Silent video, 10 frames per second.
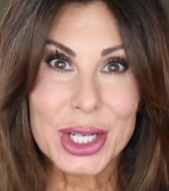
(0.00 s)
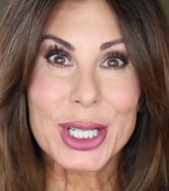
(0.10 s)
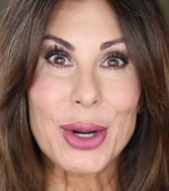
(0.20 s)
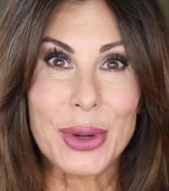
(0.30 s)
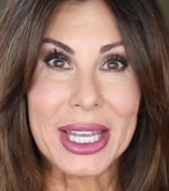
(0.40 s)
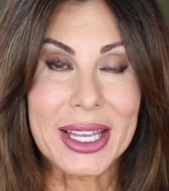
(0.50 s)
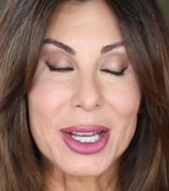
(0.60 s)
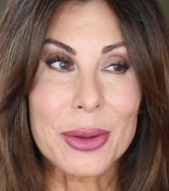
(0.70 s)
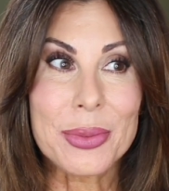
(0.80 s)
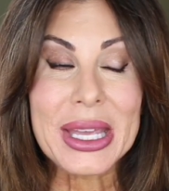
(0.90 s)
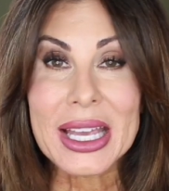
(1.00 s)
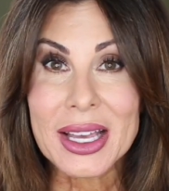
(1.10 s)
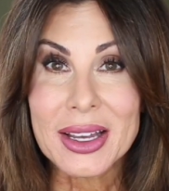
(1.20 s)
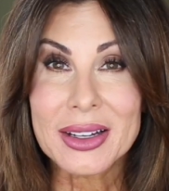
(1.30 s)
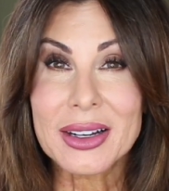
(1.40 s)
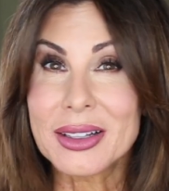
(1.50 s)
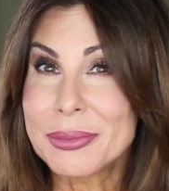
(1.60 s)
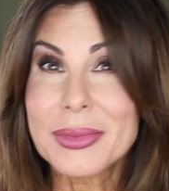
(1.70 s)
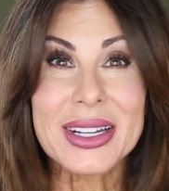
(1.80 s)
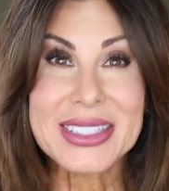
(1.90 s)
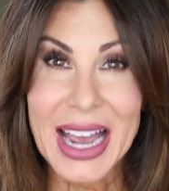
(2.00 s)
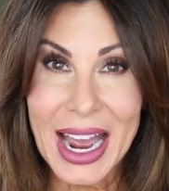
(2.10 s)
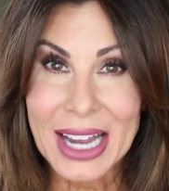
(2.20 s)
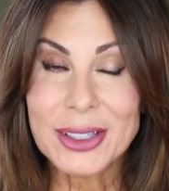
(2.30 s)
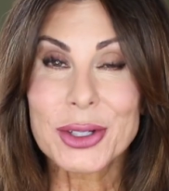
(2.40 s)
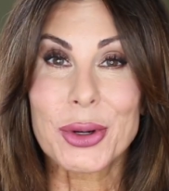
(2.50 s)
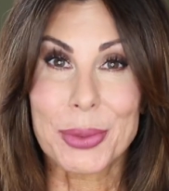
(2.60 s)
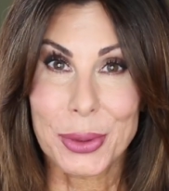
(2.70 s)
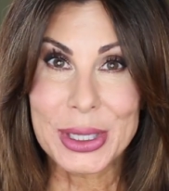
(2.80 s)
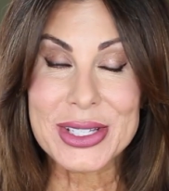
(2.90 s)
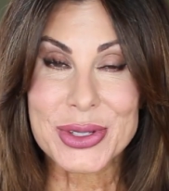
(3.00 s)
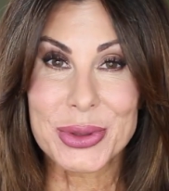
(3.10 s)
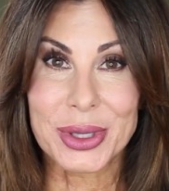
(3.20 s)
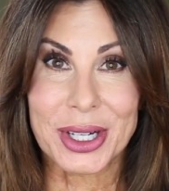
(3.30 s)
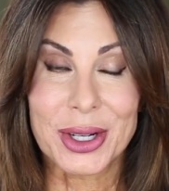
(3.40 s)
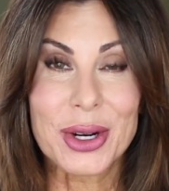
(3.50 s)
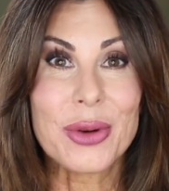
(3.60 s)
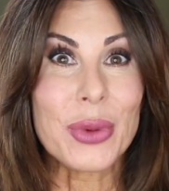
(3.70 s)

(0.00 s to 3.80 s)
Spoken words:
Chloe, being a toddler or preschooler